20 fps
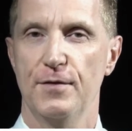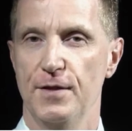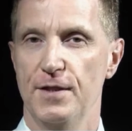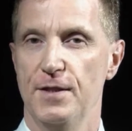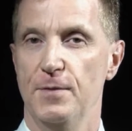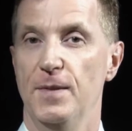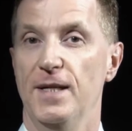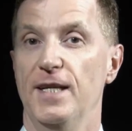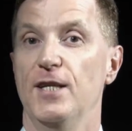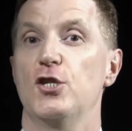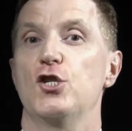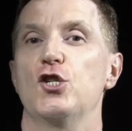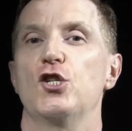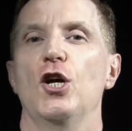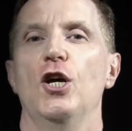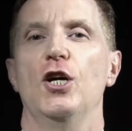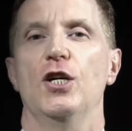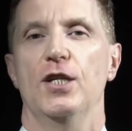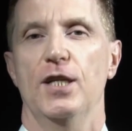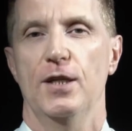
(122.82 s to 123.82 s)
it to be a
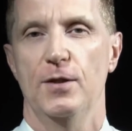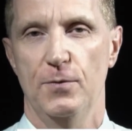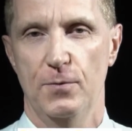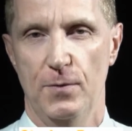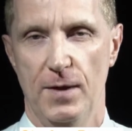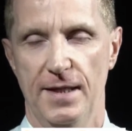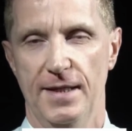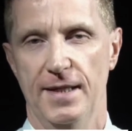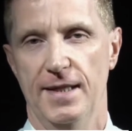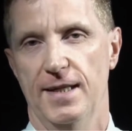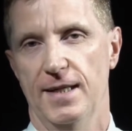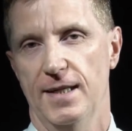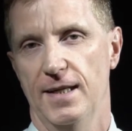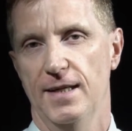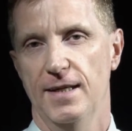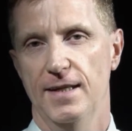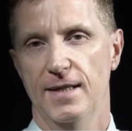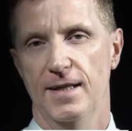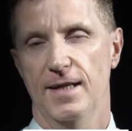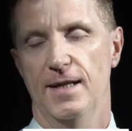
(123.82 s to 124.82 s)
shotgun wedding.
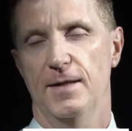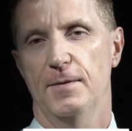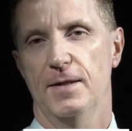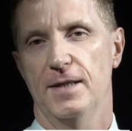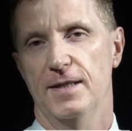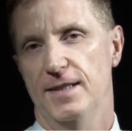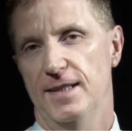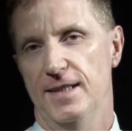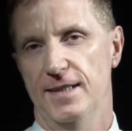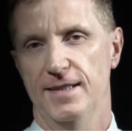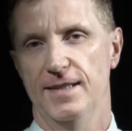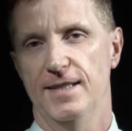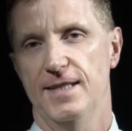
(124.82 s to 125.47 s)
Clearly